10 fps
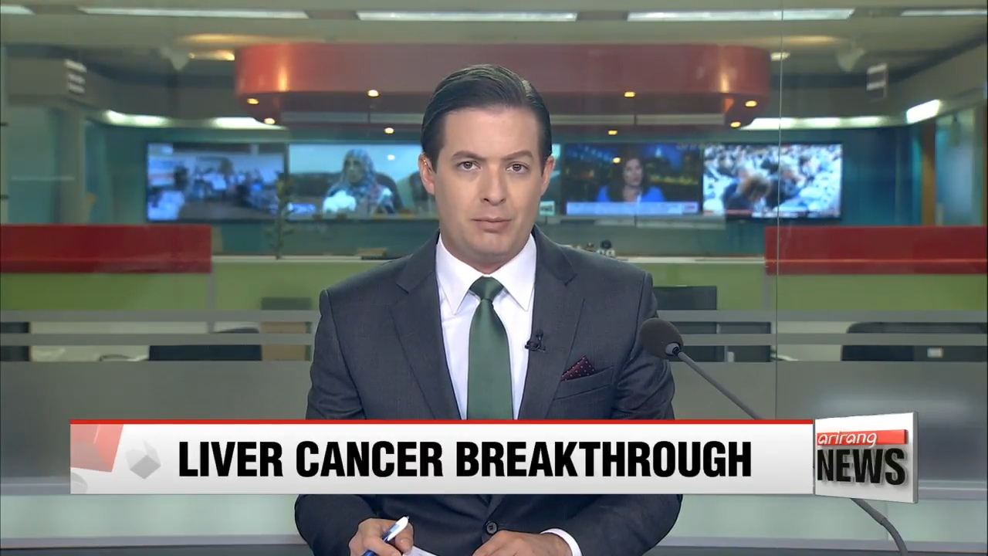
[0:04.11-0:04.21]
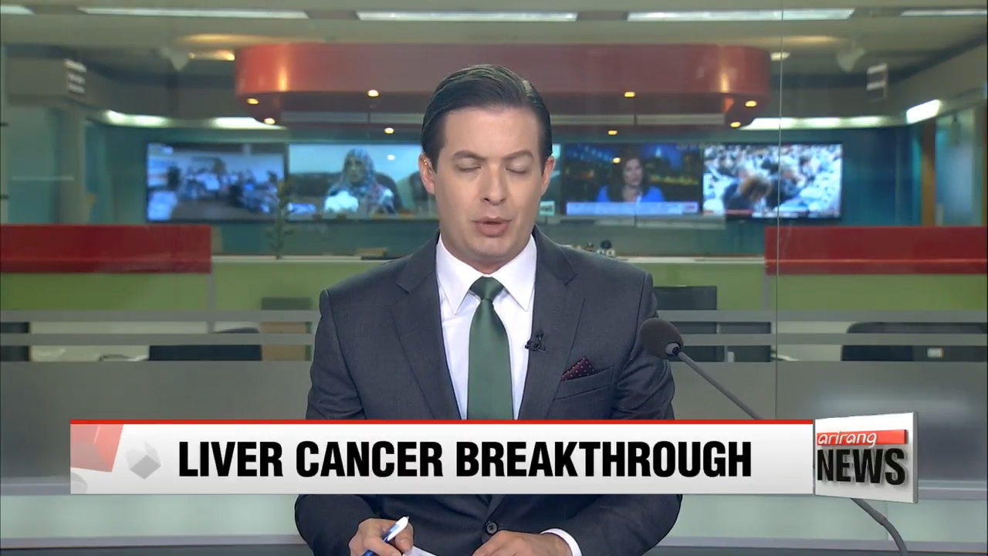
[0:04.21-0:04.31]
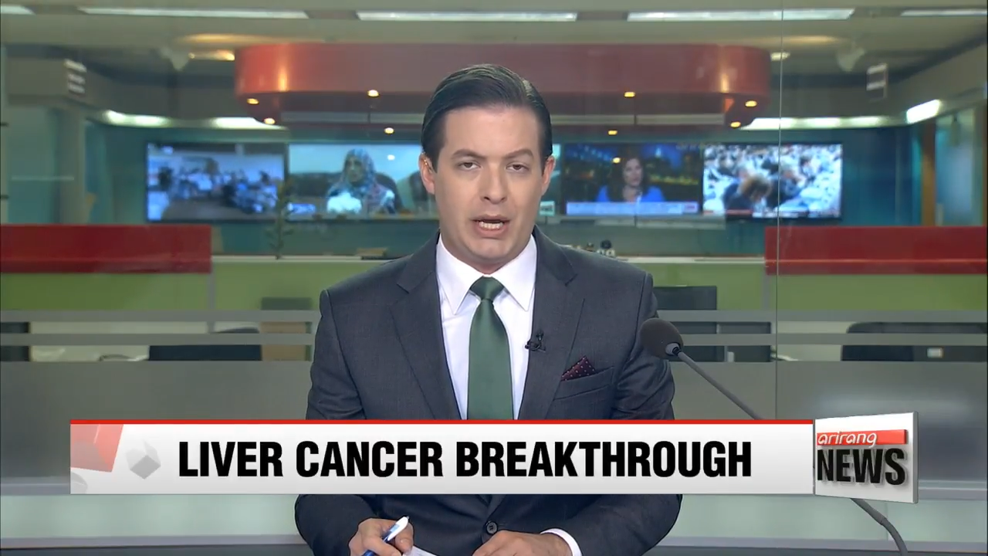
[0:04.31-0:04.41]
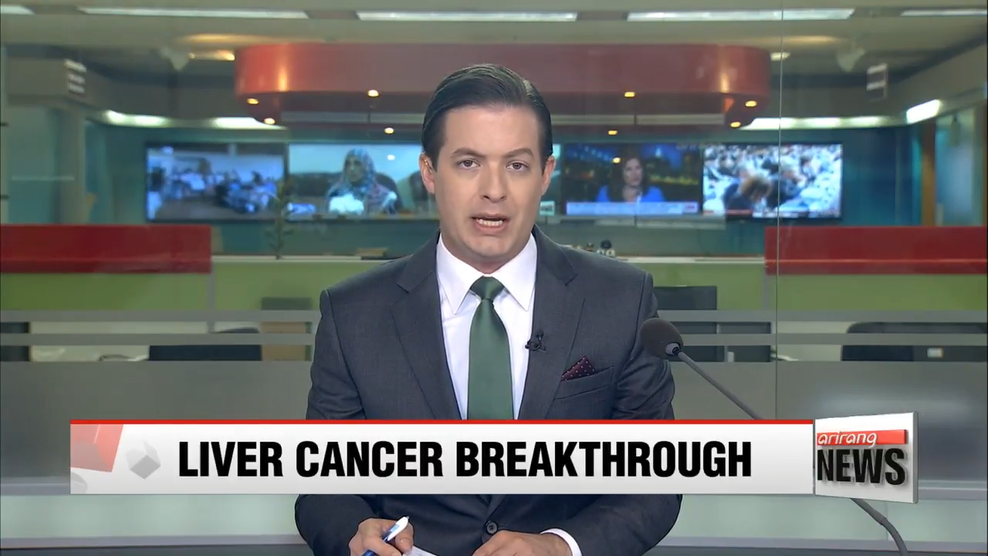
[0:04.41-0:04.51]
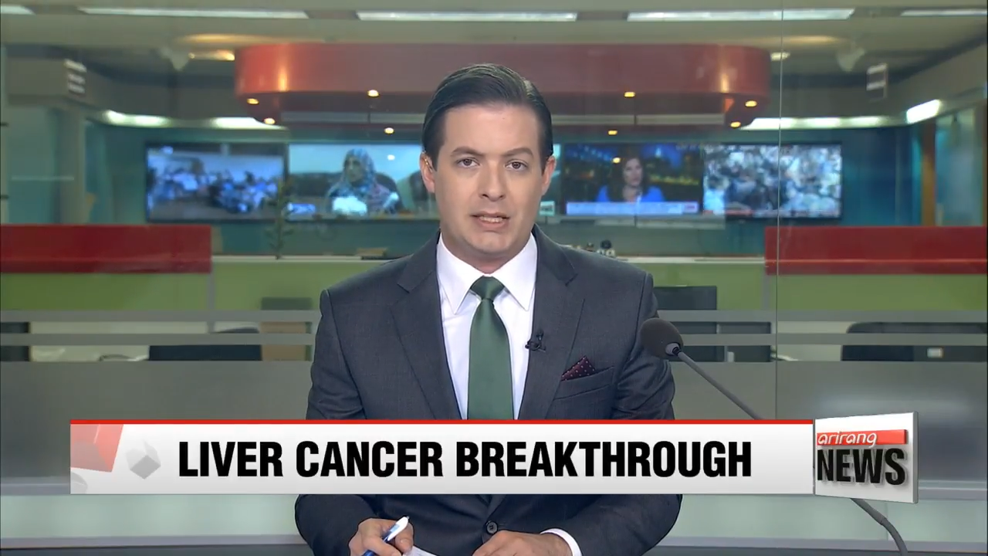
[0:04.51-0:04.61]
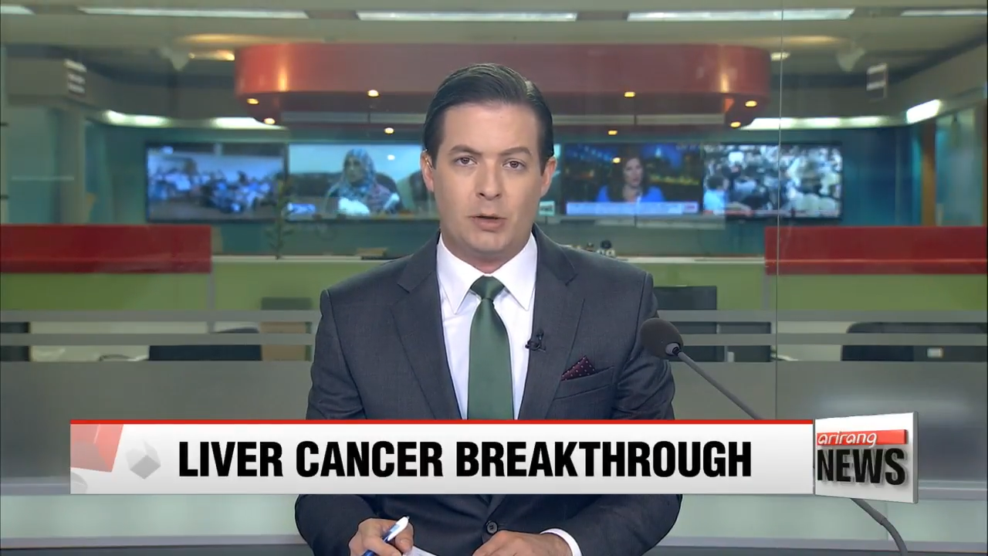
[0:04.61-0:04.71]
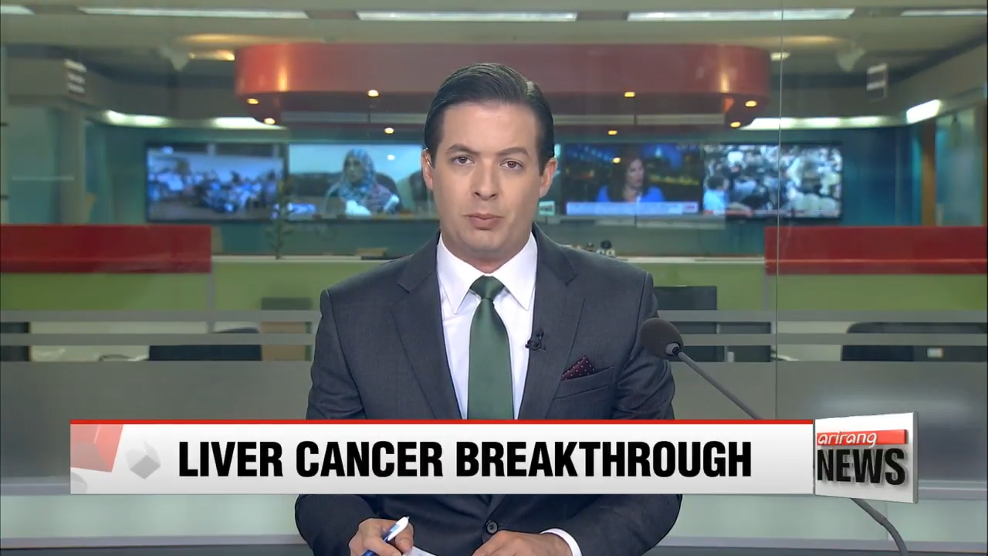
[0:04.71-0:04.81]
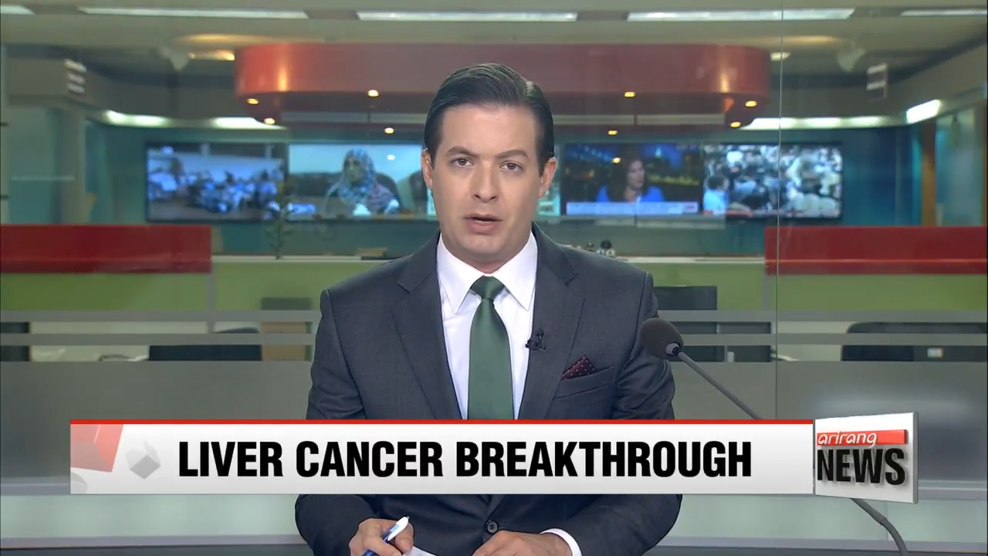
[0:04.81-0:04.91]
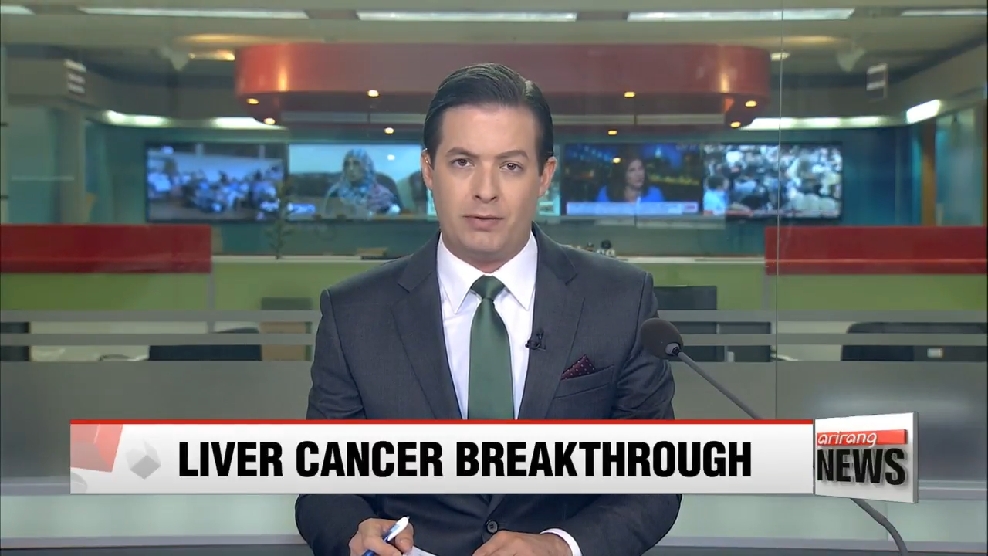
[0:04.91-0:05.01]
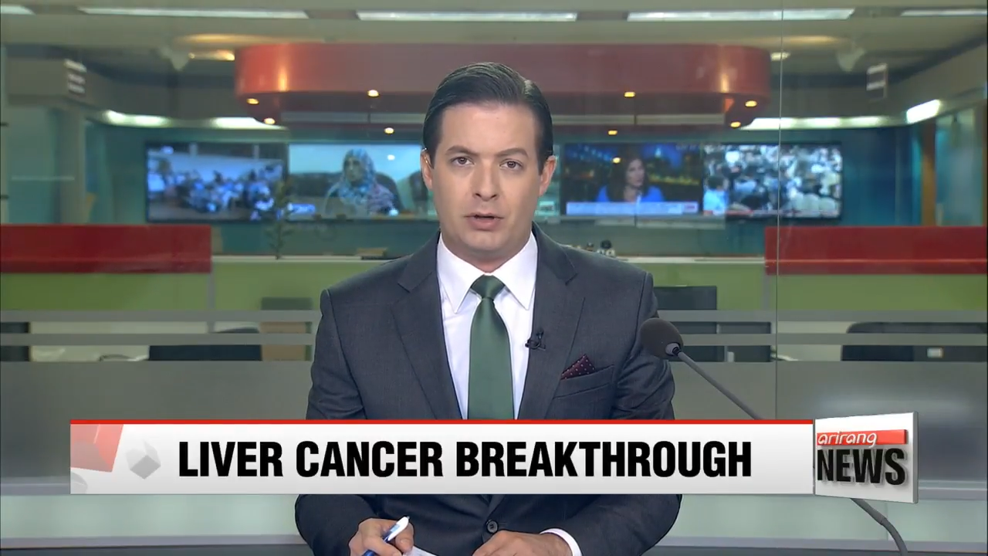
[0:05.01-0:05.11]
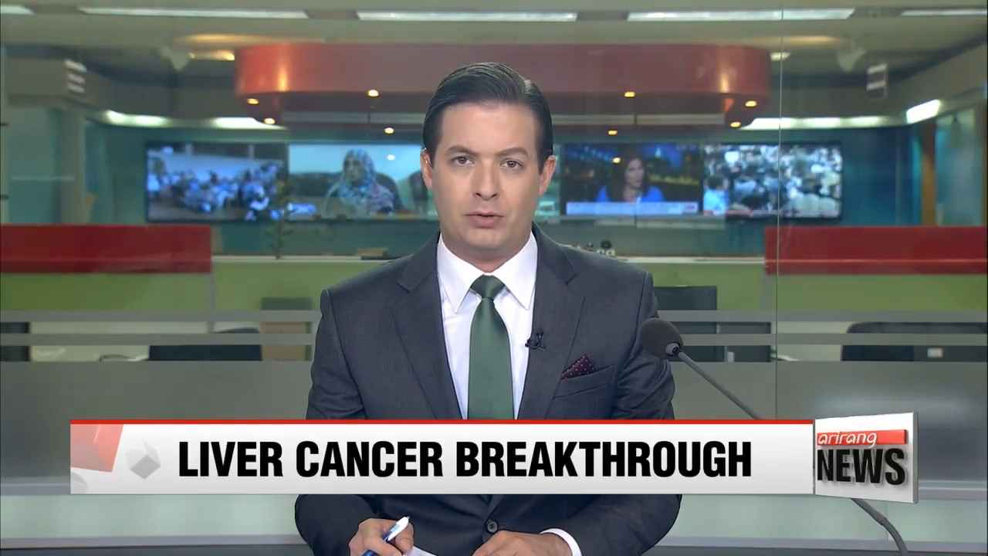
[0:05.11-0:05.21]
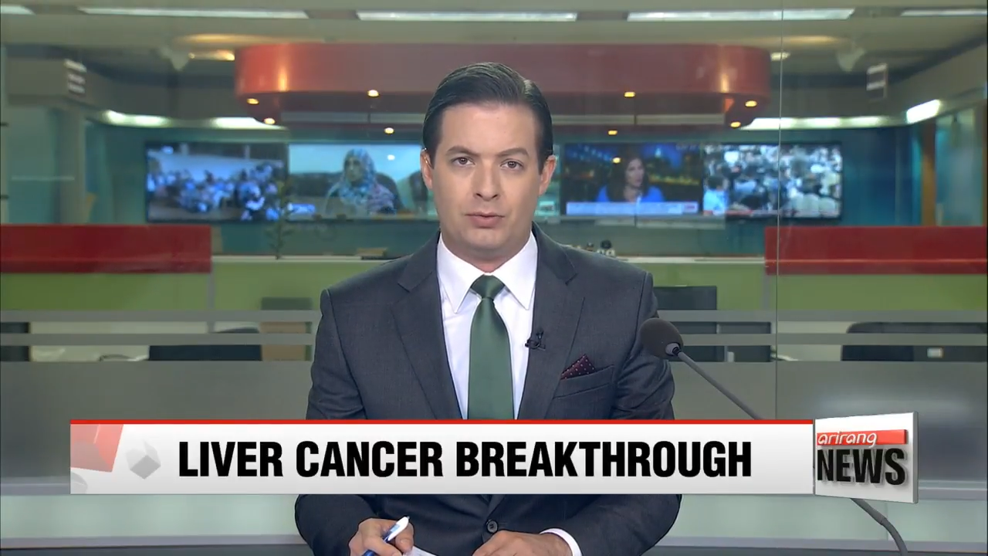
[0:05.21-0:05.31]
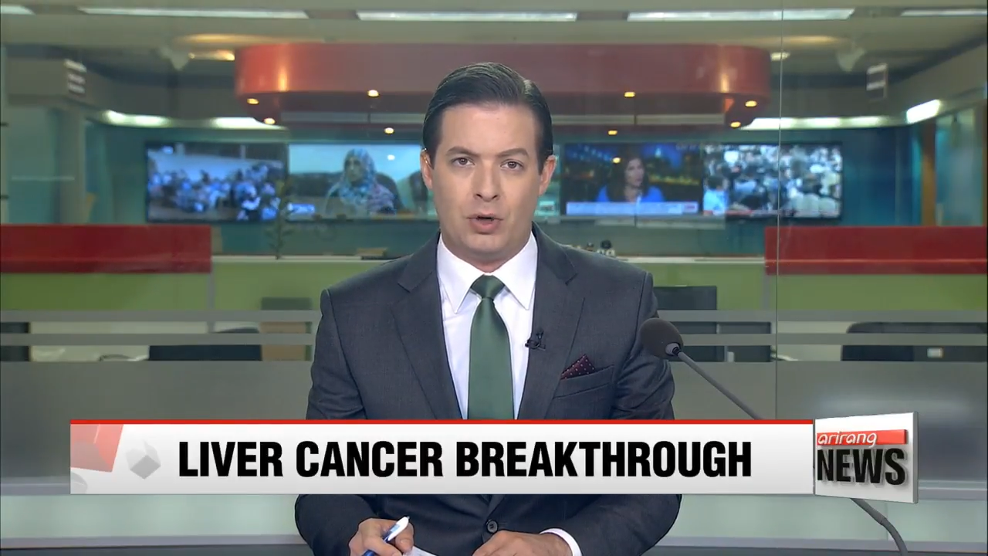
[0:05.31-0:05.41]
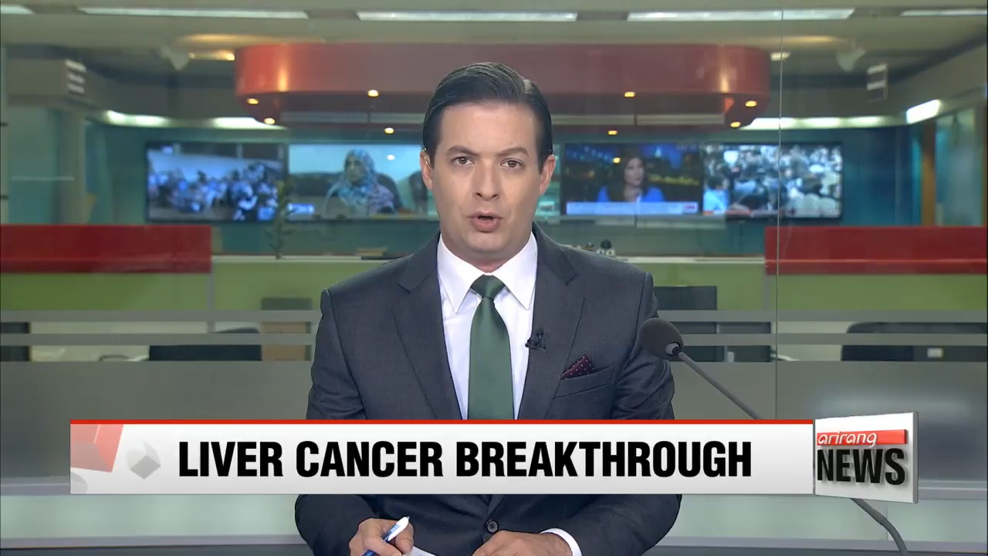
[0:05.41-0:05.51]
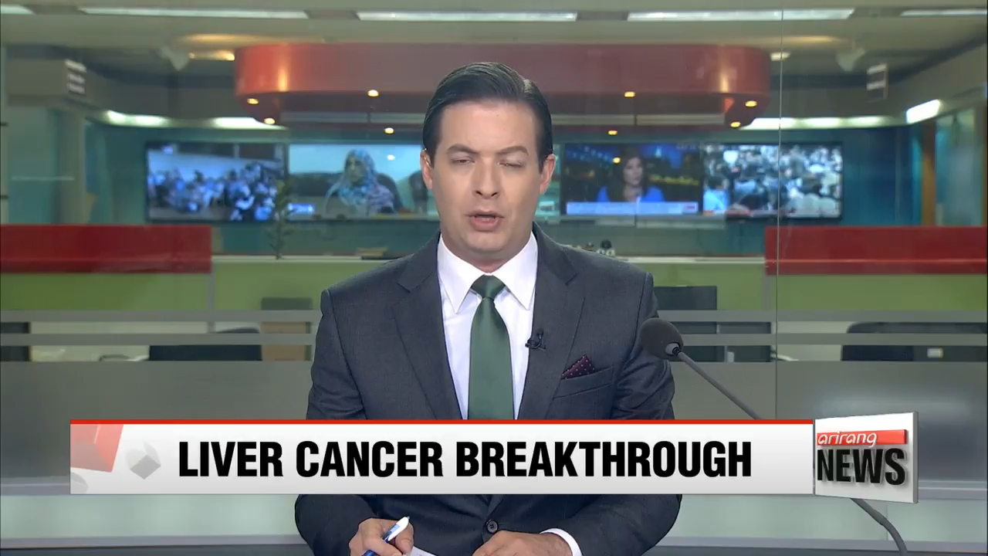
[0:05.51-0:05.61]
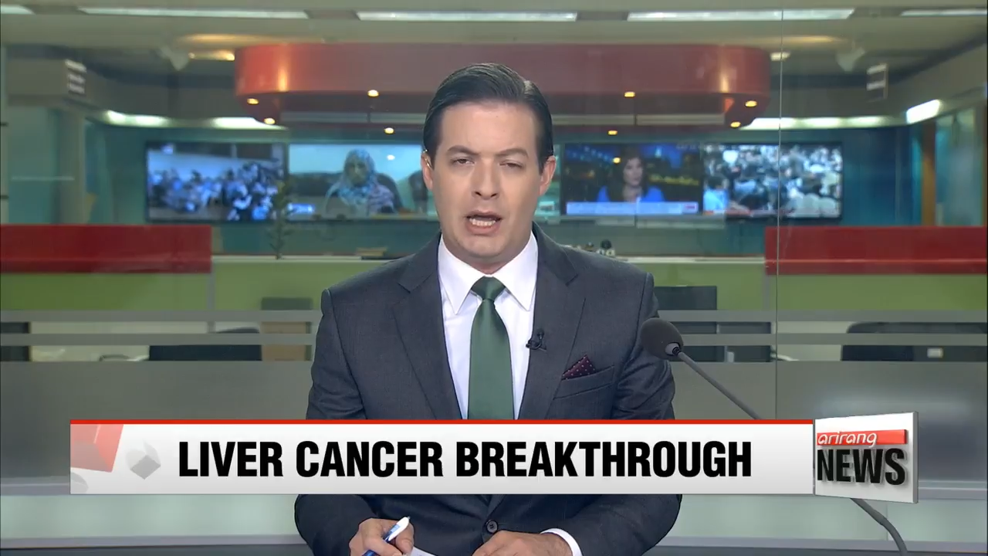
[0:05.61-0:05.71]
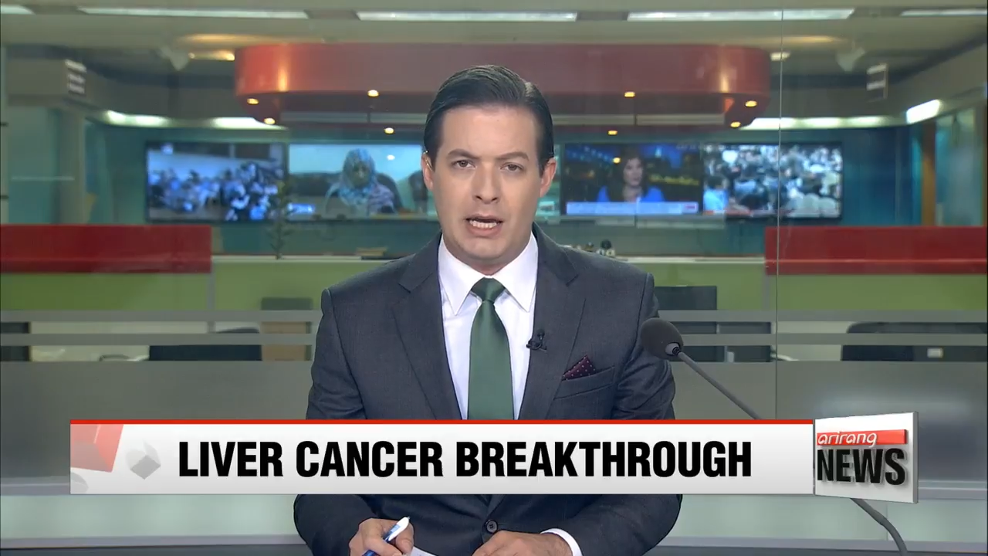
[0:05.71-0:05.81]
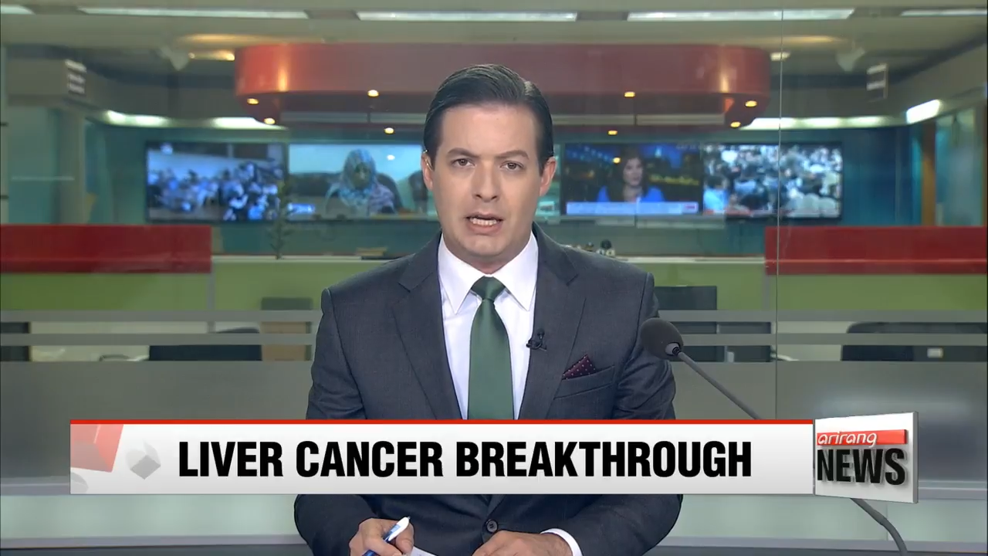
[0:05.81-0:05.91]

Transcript: plays a pivotal role